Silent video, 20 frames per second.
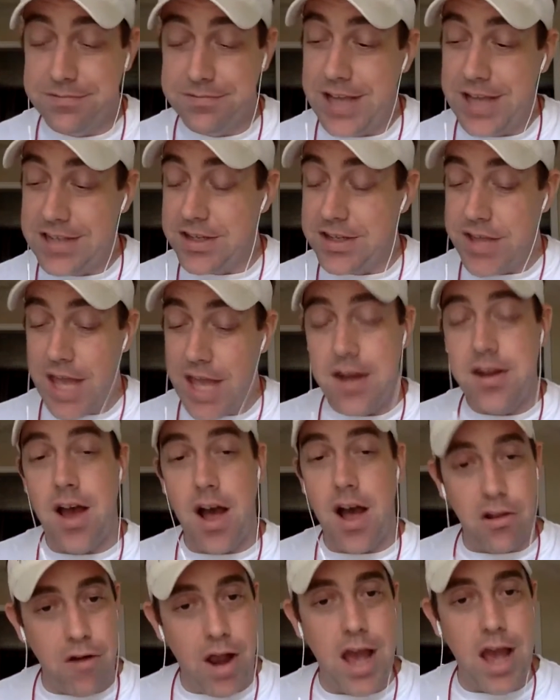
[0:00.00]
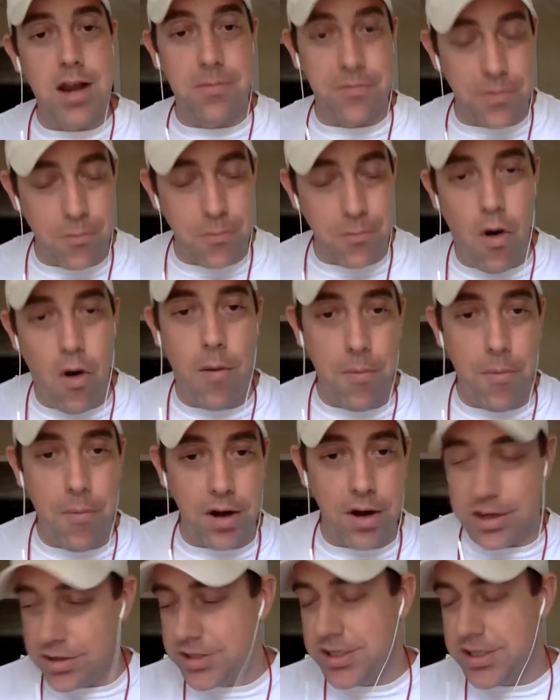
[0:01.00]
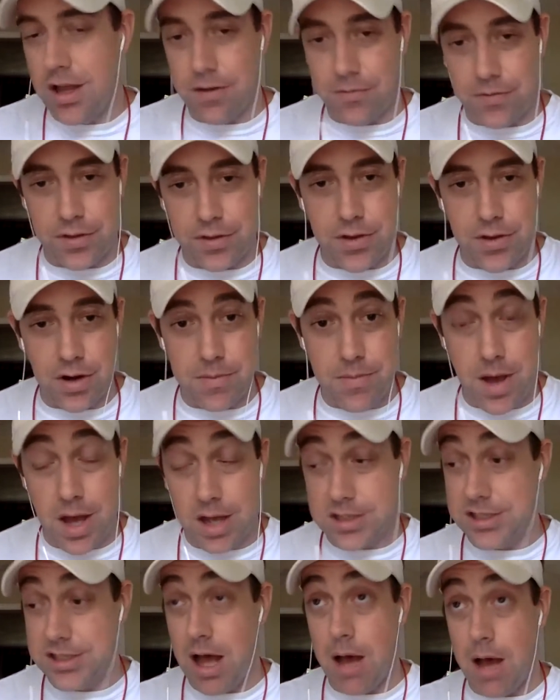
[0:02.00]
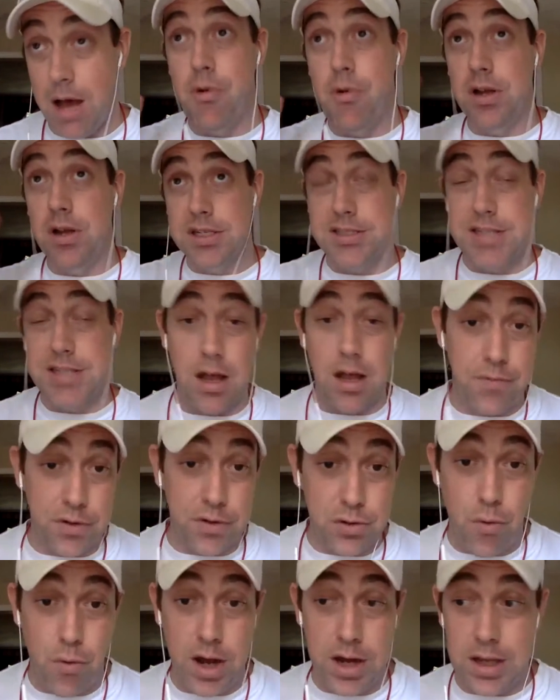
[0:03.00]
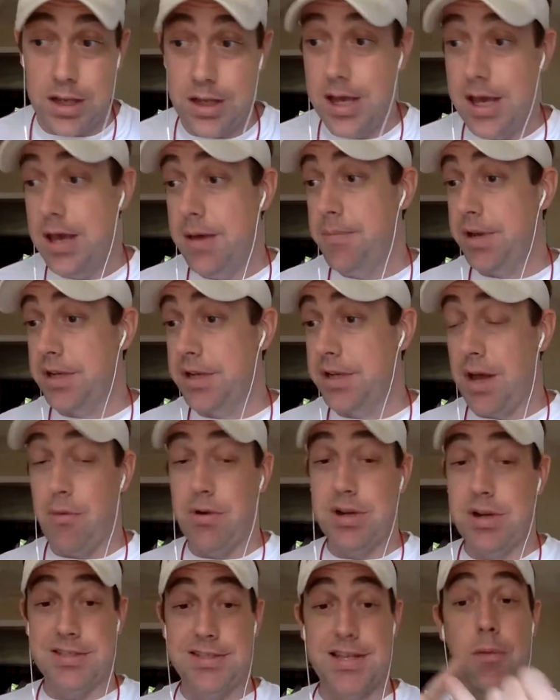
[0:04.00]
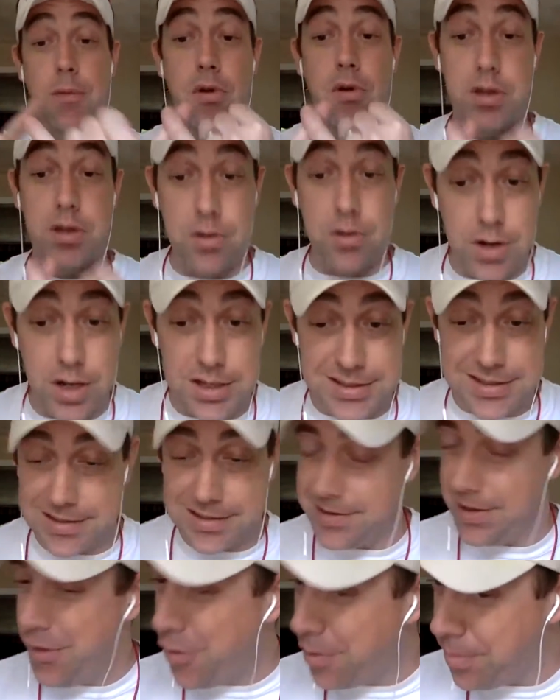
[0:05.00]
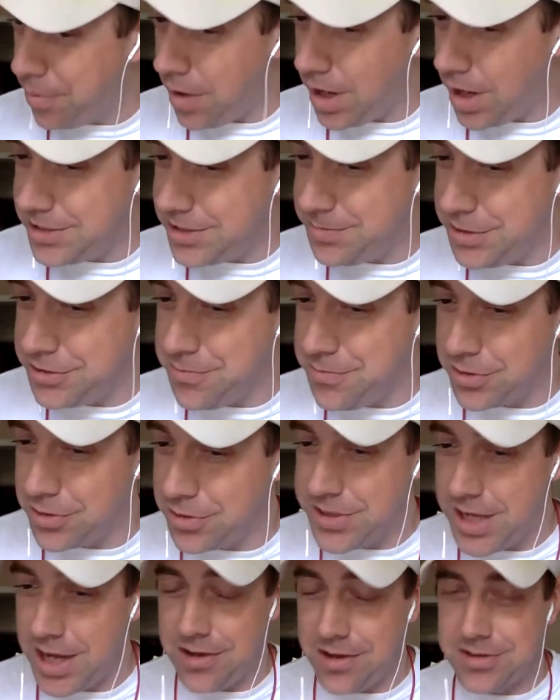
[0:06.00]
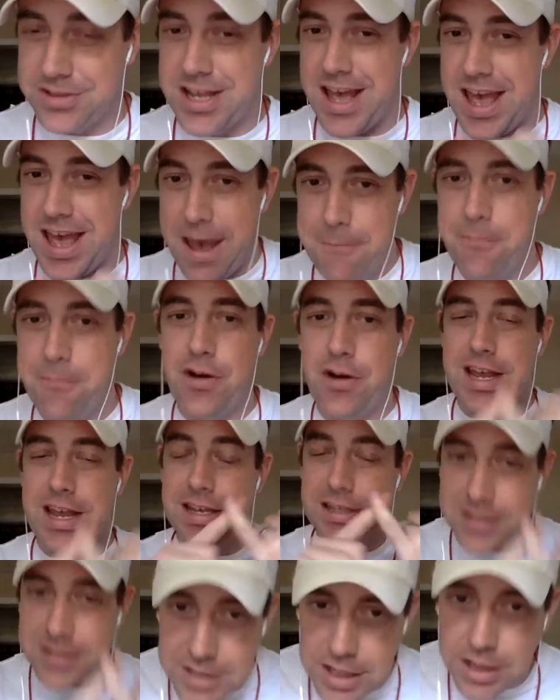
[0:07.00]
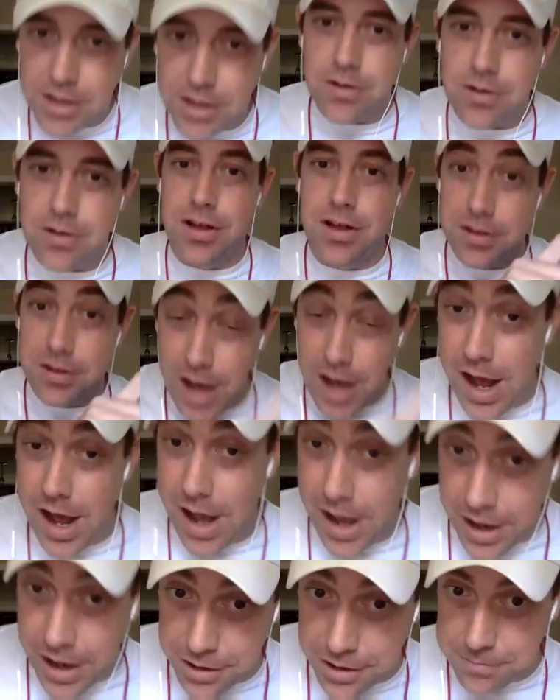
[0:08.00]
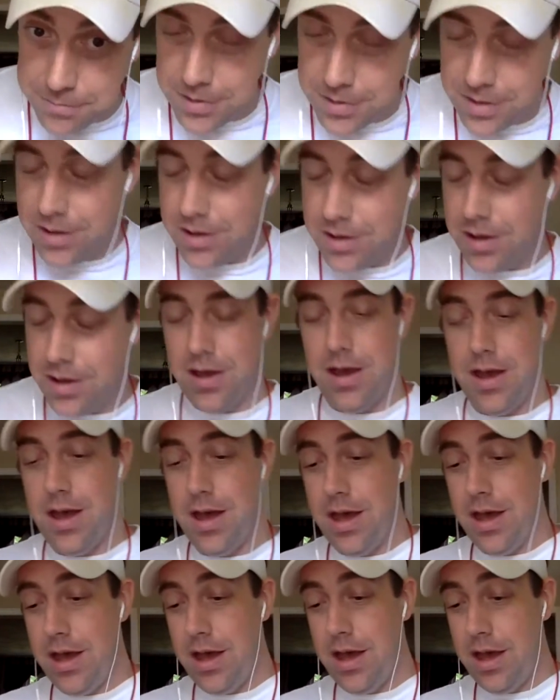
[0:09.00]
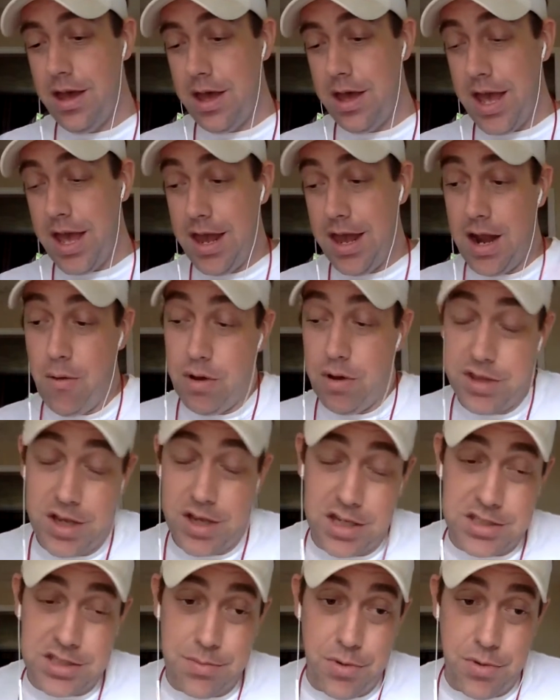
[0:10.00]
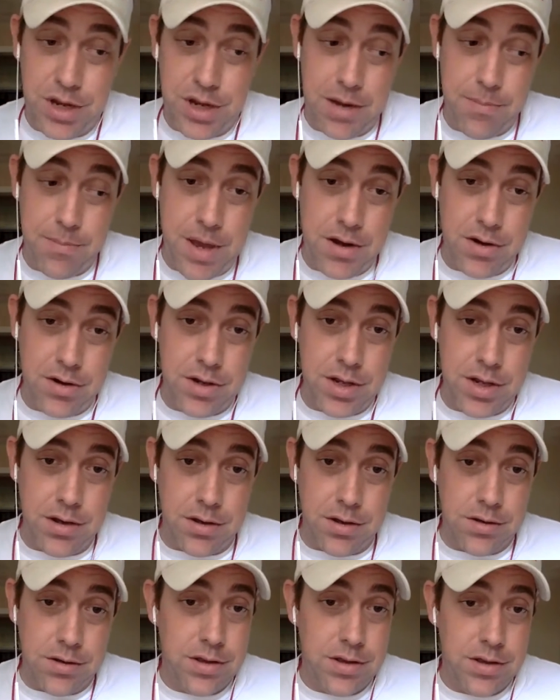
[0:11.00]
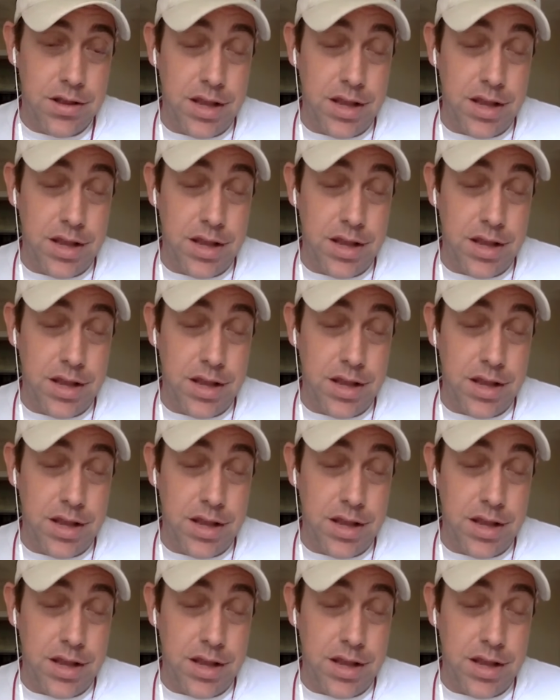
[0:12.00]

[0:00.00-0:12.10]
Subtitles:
It's a $10 item from Walmart that you're selling for $30. Now, I'm willing to sell it for $20 because I want to sell more units, because a lower price means more sales every single time. And I want the customer to get a better deal.